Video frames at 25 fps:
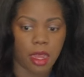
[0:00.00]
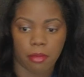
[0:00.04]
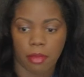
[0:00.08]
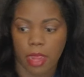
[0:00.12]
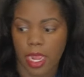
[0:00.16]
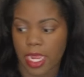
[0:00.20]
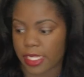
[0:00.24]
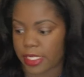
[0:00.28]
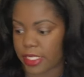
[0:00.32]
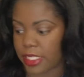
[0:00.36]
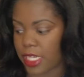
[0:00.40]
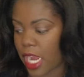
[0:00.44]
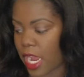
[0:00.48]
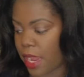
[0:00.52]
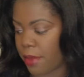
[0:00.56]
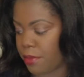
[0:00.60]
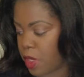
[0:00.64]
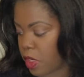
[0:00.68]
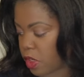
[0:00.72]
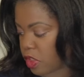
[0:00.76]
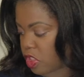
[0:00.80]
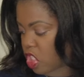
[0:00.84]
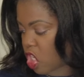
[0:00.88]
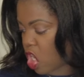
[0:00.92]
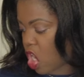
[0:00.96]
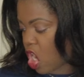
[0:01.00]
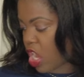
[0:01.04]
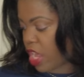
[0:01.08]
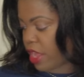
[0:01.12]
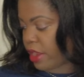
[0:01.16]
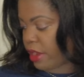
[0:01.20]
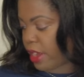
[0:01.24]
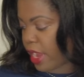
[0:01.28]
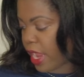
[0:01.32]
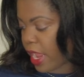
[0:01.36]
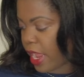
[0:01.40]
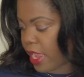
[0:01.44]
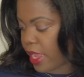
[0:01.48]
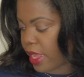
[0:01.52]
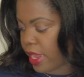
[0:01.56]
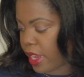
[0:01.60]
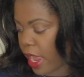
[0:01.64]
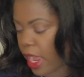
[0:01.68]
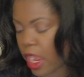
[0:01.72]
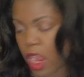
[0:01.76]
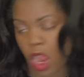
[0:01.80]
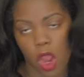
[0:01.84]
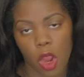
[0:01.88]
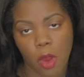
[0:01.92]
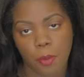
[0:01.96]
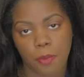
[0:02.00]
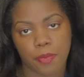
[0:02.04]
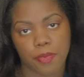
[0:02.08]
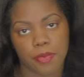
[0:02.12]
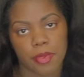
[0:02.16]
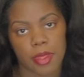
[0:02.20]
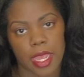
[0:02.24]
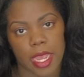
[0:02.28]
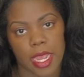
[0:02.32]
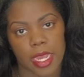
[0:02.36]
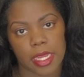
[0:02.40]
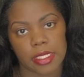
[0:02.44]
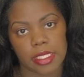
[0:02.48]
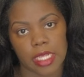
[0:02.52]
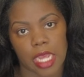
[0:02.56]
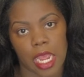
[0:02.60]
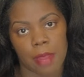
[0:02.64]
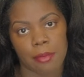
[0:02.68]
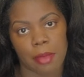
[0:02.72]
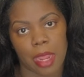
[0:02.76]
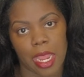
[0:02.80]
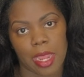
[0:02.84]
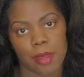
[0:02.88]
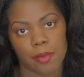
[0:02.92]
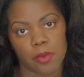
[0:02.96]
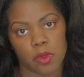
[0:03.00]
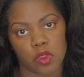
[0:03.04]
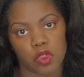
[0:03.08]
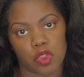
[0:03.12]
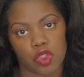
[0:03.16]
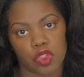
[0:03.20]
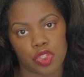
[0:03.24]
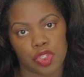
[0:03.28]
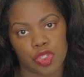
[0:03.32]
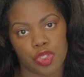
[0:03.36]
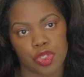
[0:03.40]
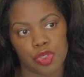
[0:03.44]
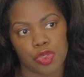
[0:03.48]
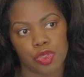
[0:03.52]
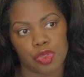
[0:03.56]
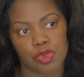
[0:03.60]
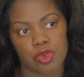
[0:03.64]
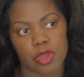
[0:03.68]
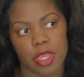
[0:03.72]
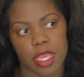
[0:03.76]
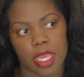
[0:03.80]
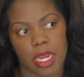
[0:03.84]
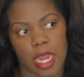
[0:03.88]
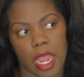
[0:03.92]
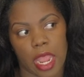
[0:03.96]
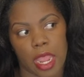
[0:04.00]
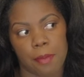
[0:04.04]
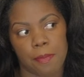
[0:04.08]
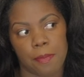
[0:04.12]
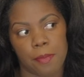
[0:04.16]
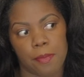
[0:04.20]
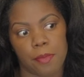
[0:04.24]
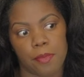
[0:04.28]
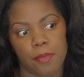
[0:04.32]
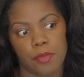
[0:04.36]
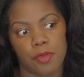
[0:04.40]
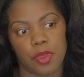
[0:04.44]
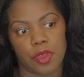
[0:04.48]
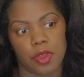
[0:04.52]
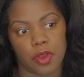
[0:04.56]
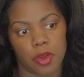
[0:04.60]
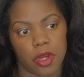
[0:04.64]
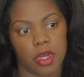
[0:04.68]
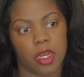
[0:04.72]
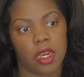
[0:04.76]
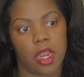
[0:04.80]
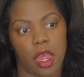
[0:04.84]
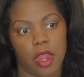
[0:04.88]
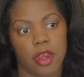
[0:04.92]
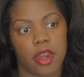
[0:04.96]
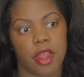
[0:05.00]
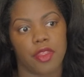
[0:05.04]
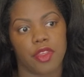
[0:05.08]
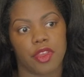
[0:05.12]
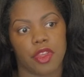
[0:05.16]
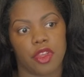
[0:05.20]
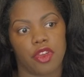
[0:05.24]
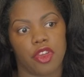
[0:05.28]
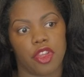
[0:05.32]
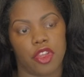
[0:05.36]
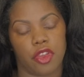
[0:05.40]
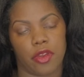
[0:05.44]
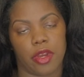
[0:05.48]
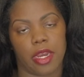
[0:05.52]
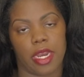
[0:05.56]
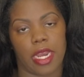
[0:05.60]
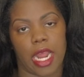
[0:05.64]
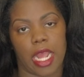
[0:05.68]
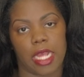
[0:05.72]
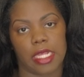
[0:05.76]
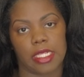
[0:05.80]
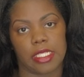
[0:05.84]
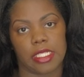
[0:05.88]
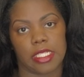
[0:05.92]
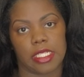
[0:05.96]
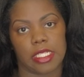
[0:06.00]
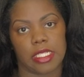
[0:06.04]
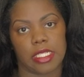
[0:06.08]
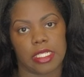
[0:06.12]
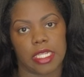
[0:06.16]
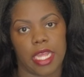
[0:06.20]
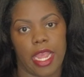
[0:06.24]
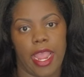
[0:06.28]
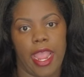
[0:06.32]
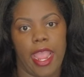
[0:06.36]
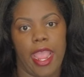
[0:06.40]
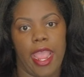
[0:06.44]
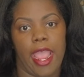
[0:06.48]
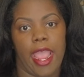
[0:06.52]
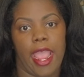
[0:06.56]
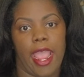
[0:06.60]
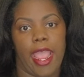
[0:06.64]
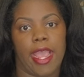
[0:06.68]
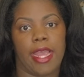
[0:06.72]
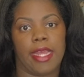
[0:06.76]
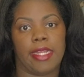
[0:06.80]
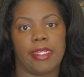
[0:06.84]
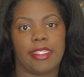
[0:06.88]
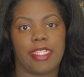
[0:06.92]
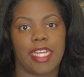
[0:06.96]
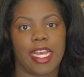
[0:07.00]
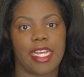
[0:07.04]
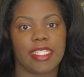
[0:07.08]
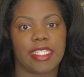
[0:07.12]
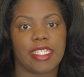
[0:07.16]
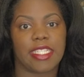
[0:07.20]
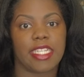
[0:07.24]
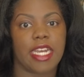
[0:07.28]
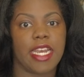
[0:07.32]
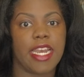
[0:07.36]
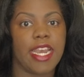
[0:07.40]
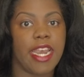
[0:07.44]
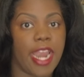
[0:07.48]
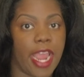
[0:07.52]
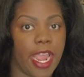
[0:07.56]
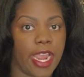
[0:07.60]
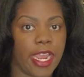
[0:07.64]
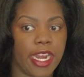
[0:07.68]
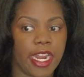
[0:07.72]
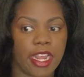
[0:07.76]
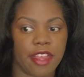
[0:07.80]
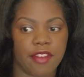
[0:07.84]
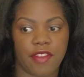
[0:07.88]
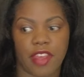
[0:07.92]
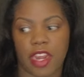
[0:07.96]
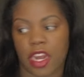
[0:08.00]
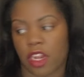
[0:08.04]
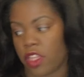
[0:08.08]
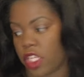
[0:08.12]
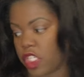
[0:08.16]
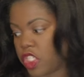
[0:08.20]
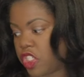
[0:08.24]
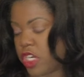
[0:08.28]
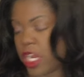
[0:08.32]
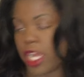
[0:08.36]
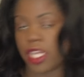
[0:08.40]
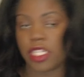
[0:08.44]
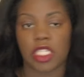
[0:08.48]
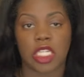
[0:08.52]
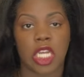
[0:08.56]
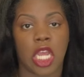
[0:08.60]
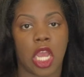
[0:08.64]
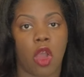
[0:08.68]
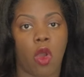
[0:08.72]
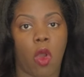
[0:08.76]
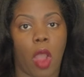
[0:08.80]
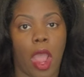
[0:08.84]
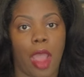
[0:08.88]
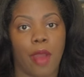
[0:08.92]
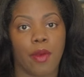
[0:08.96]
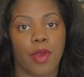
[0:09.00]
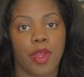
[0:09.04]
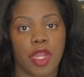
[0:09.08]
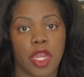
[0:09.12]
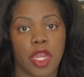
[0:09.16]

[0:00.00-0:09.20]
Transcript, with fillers: as time goes on, and I hope that I'm able to get another urine analysis and test negative, and I'll let you guys know how it